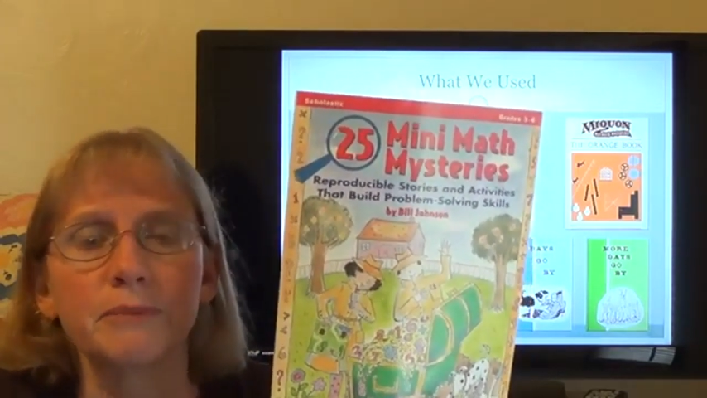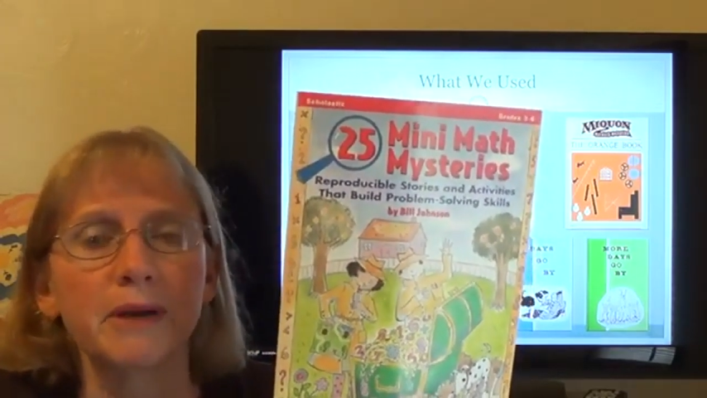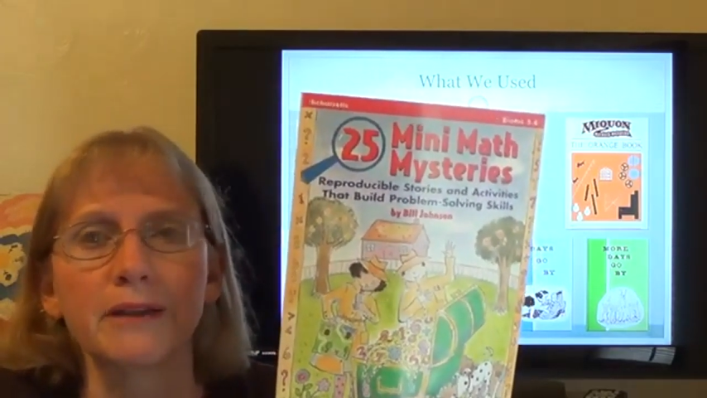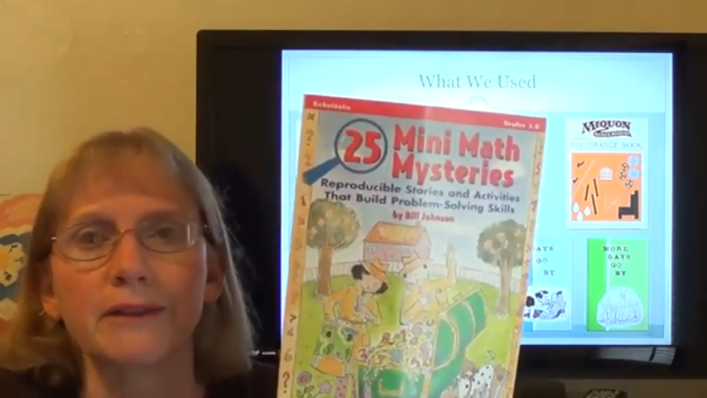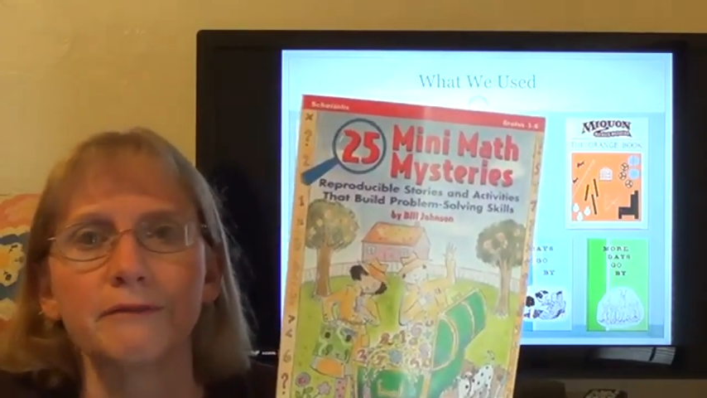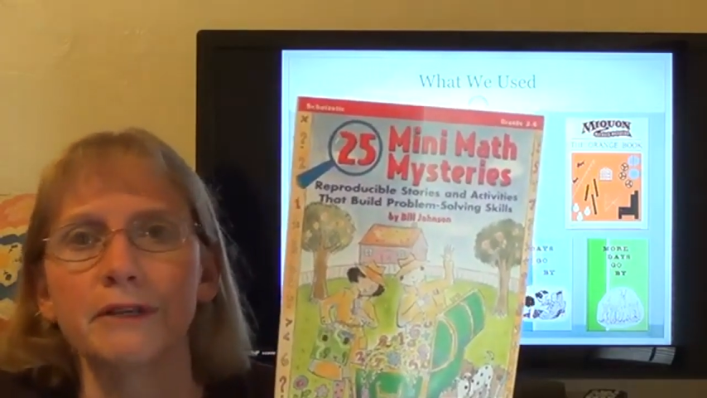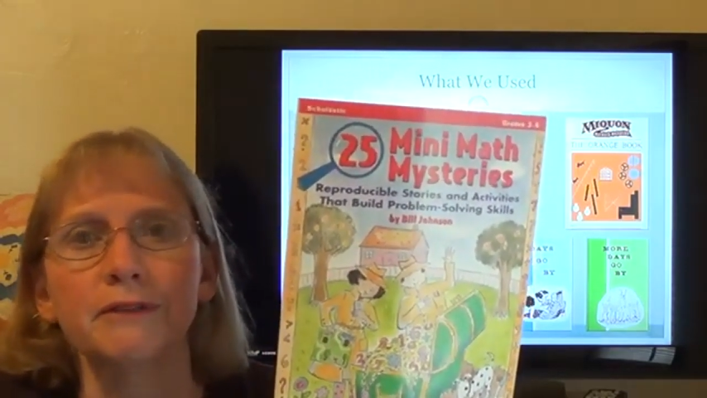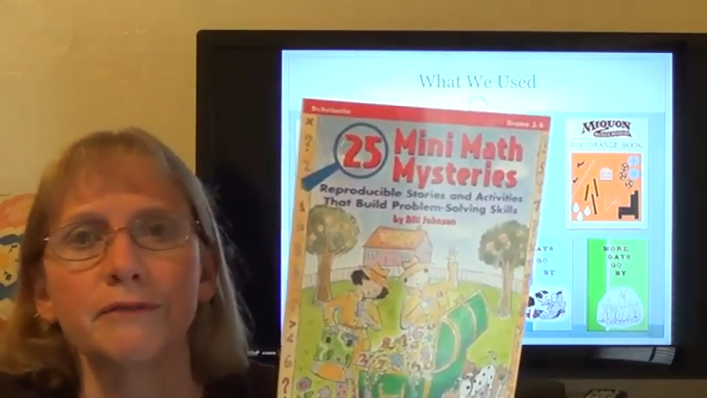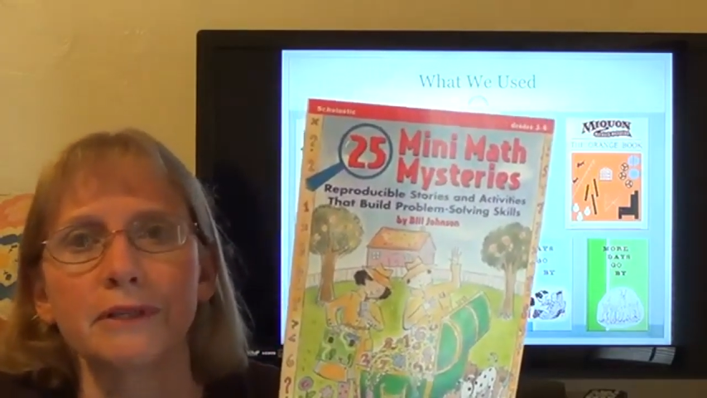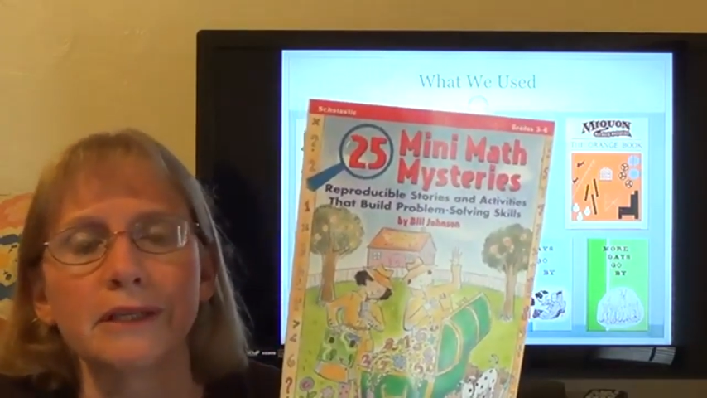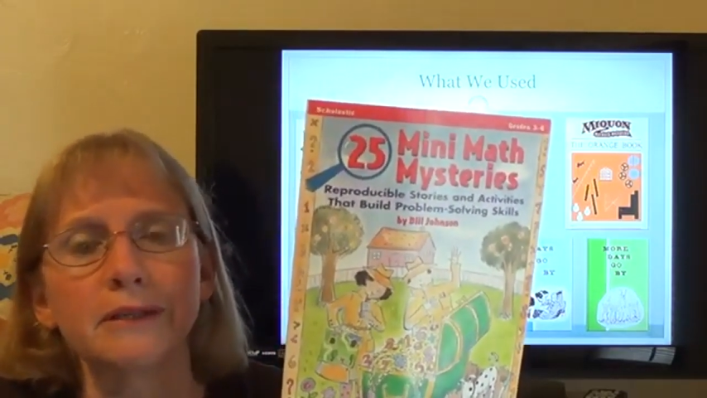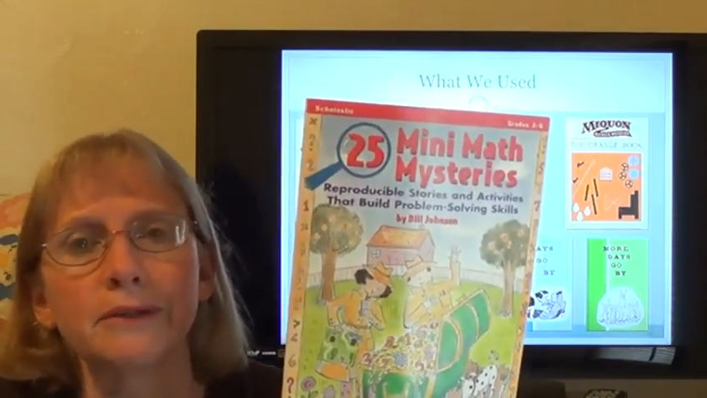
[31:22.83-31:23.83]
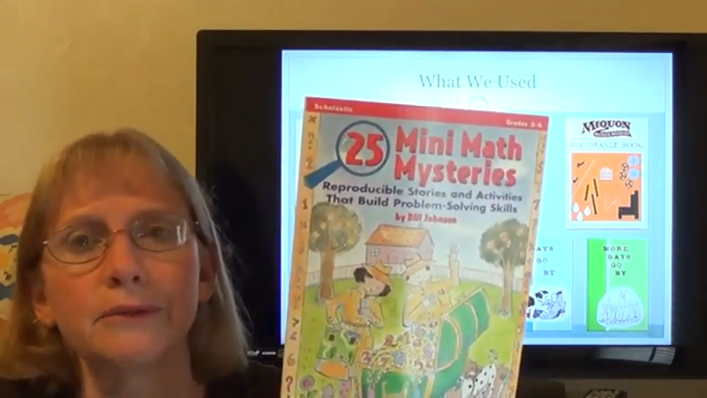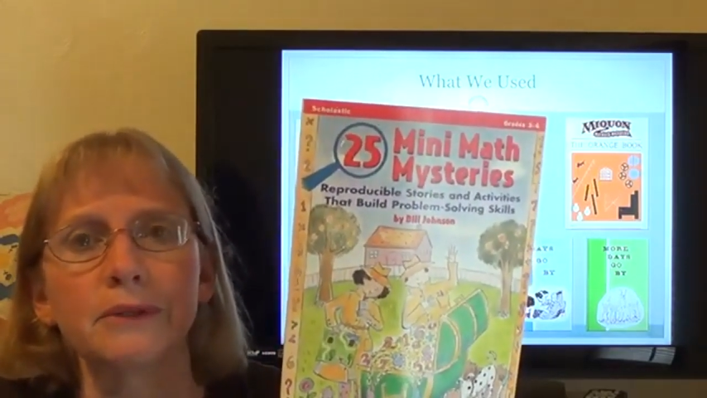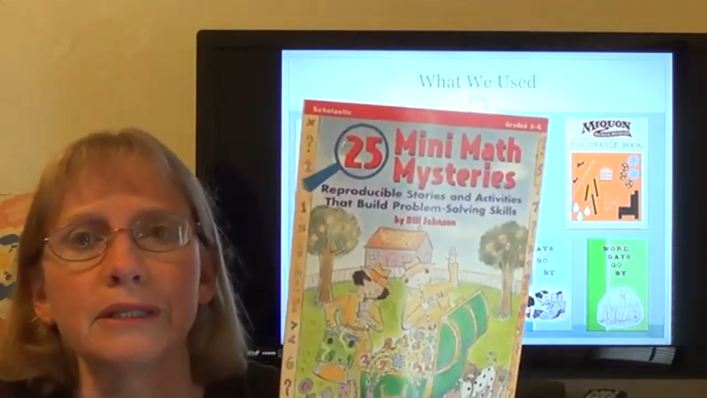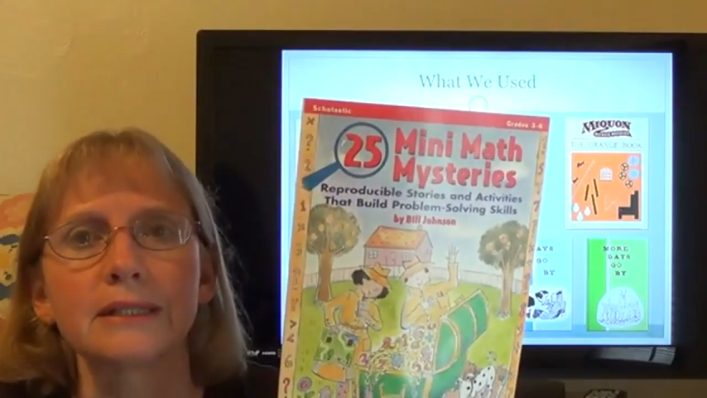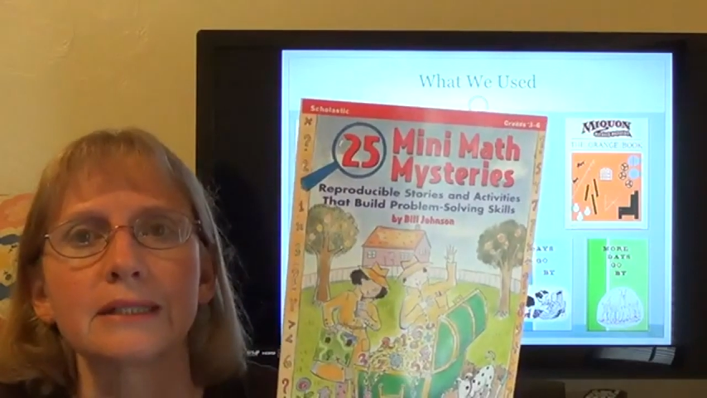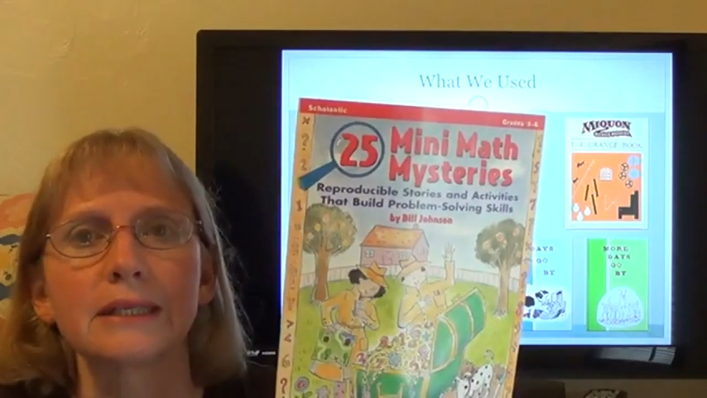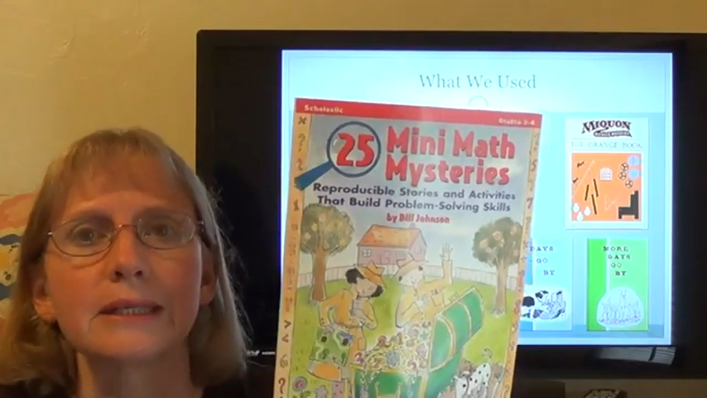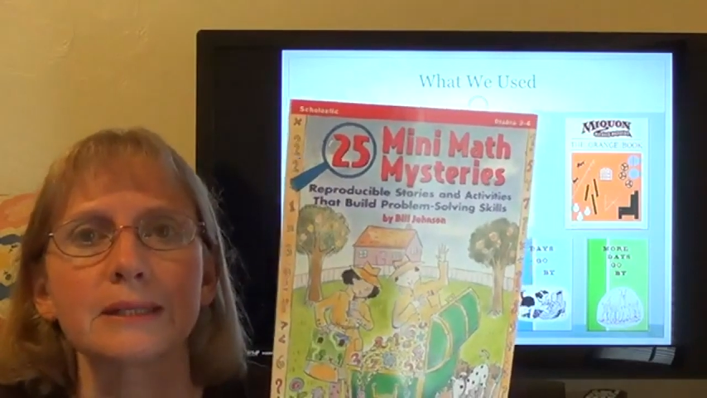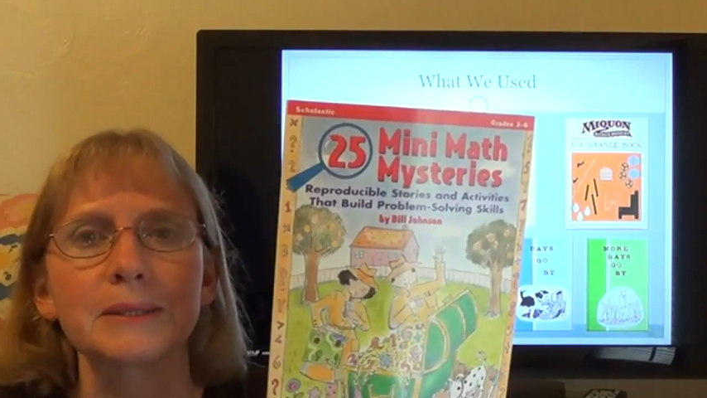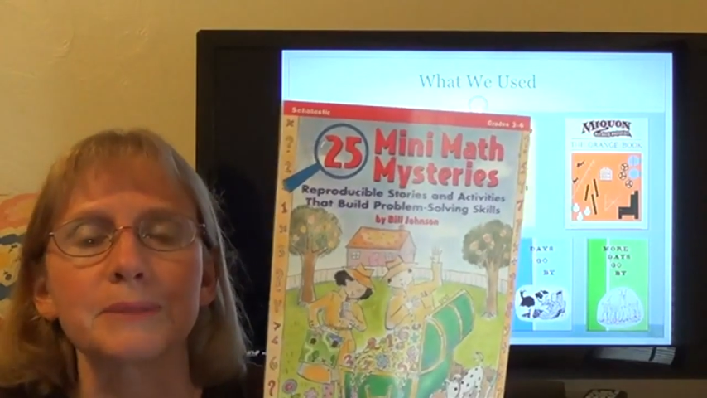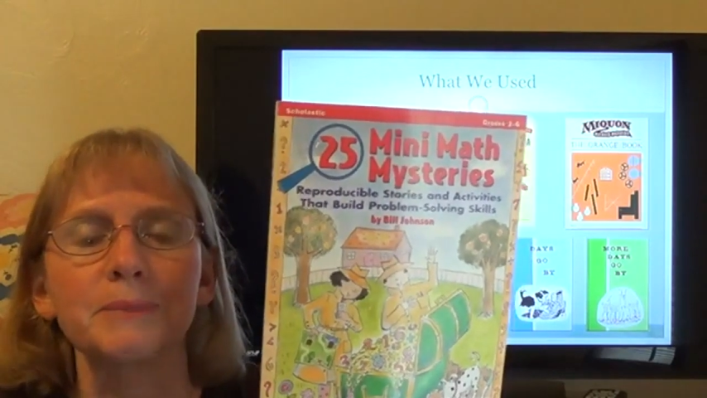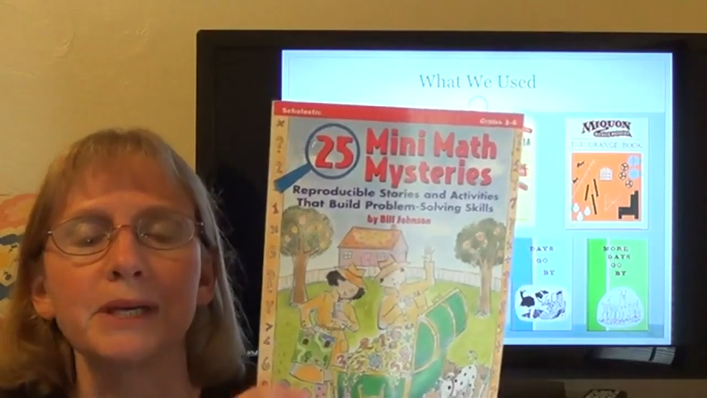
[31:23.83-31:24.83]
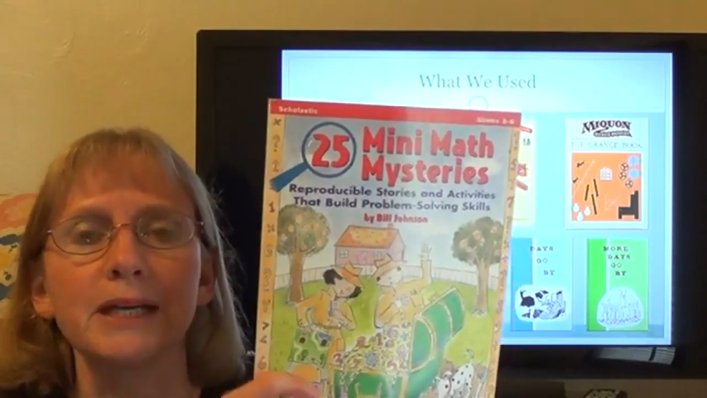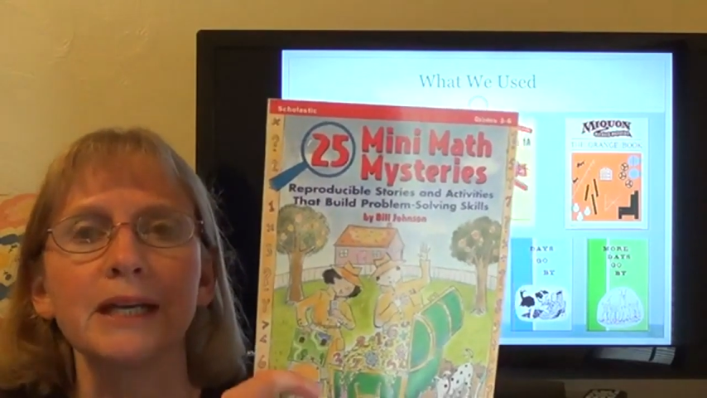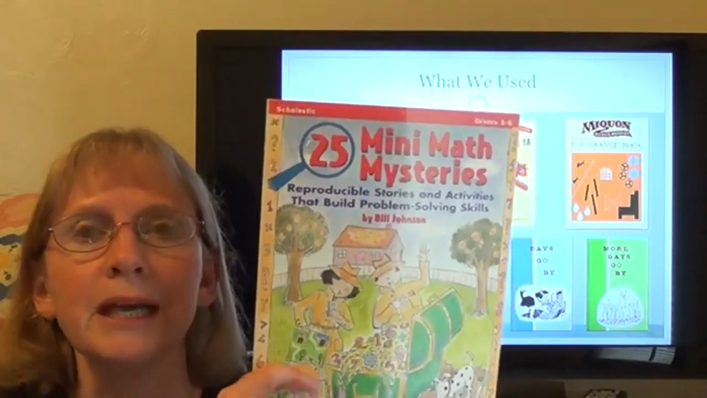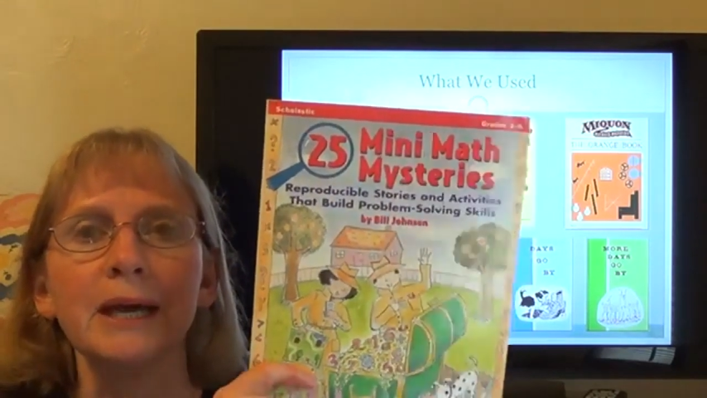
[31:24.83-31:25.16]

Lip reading: math even if we didn't do these things, but